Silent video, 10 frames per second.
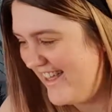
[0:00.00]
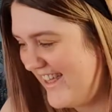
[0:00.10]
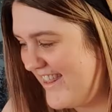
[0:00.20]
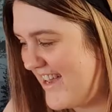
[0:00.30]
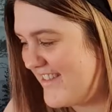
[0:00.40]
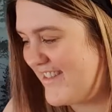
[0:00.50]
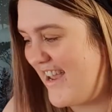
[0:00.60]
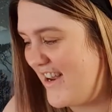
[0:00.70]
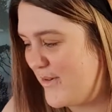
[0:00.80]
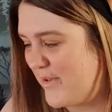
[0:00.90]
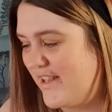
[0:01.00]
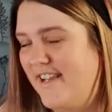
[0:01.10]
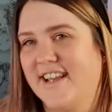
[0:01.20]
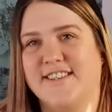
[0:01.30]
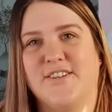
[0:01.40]
That's terrible,
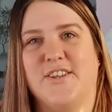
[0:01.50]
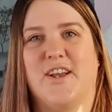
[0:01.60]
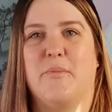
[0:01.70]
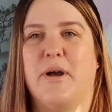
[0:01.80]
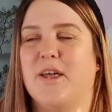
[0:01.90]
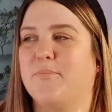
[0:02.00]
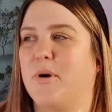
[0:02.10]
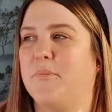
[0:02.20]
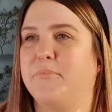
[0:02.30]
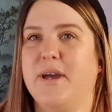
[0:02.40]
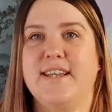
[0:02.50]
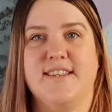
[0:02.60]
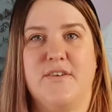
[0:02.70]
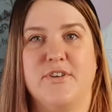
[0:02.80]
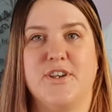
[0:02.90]
eh? I sound like a bad mum. But he's
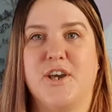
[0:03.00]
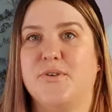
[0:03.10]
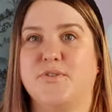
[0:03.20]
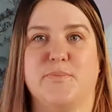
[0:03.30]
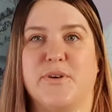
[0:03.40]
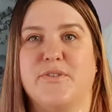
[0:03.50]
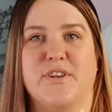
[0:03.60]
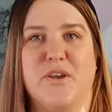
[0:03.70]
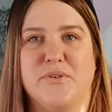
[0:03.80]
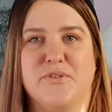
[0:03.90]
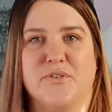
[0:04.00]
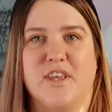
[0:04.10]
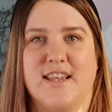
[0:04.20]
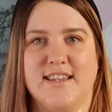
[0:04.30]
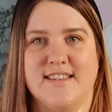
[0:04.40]
having cow's milk now, so
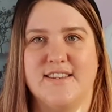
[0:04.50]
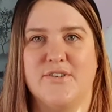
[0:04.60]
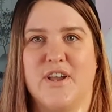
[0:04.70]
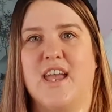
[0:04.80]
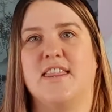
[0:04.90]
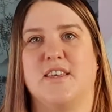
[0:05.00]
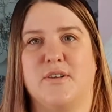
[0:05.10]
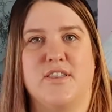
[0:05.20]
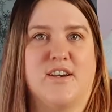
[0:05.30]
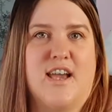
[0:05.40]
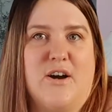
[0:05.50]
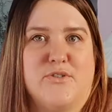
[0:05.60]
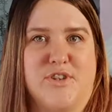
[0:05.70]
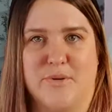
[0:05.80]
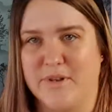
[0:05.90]
like he's still getting the, the
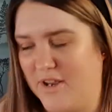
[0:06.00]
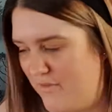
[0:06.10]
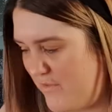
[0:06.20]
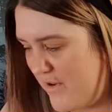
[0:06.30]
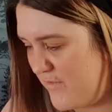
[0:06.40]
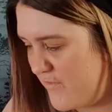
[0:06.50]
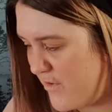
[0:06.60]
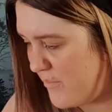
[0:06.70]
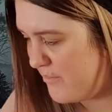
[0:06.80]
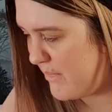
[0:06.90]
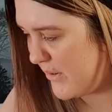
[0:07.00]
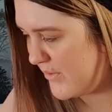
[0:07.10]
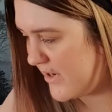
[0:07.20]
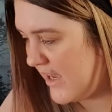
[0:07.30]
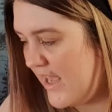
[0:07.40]
calcium and everything from
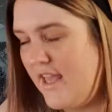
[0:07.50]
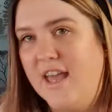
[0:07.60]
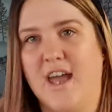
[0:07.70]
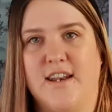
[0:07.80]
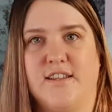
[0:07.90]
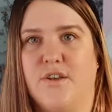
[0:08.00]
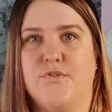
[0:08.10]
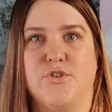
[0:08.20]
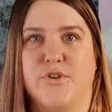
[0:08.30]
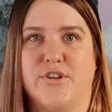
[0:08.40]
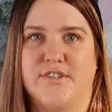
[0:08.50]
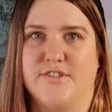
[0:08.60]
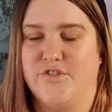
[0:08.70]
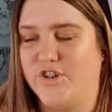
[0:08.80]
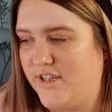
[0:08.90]
milk. And he loves yogurts
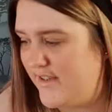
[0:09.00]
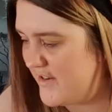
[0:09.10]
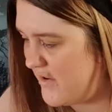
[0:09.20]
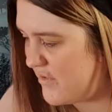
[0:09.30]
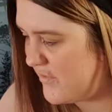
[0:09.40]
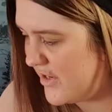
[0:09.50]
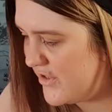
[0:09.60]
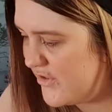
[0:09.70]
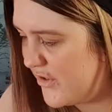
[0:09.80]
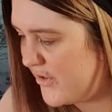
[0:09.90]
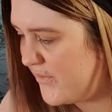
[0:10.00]
and cheese and everything too.